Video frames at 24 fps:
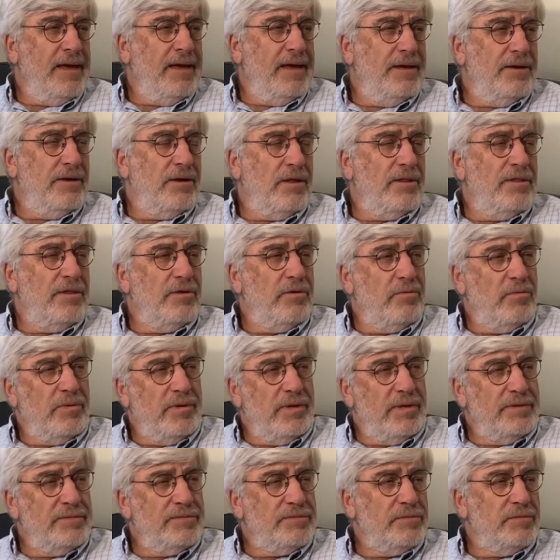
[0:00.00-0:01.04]
And although
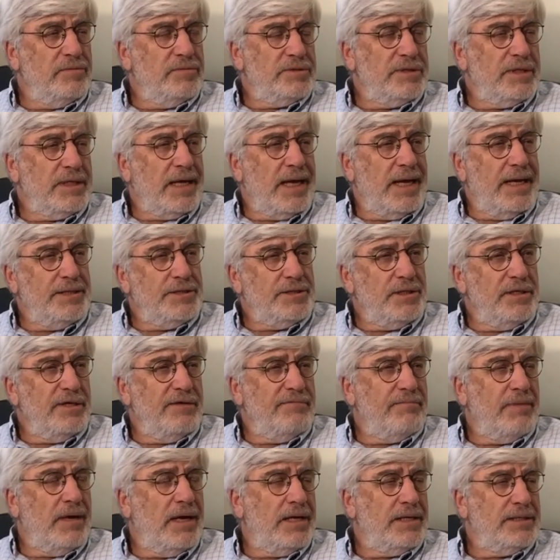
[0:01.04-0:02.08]
it was occasionally
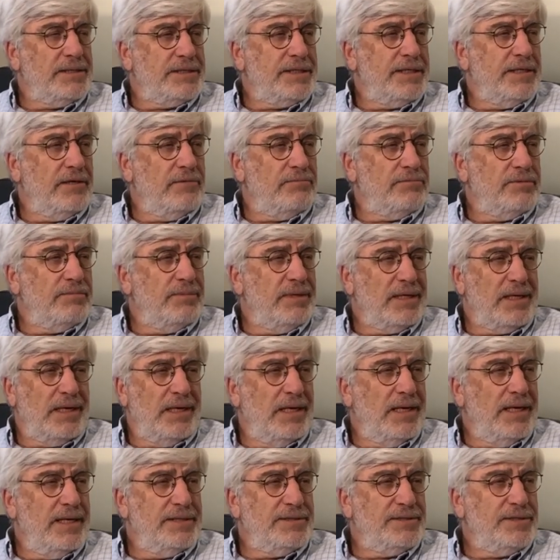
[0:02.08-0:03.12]
of modest help to my
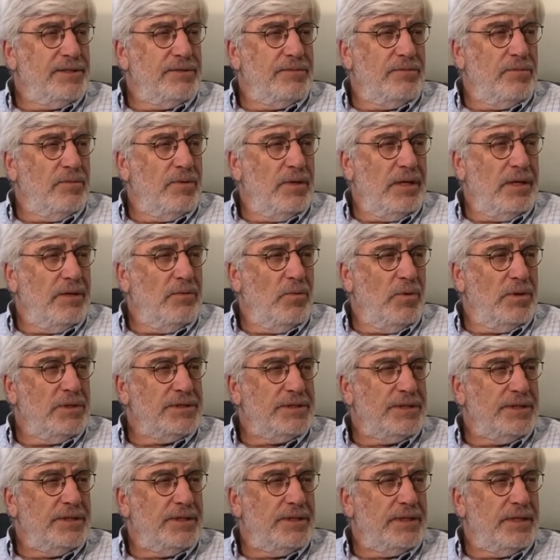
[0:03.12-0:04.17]
clients, it really
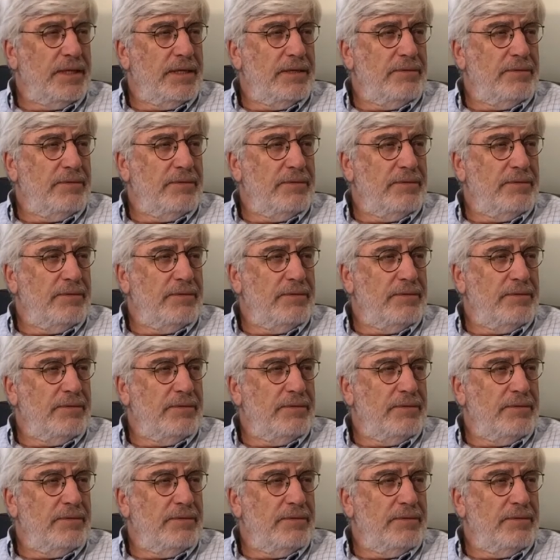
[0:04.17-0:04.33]
wasn't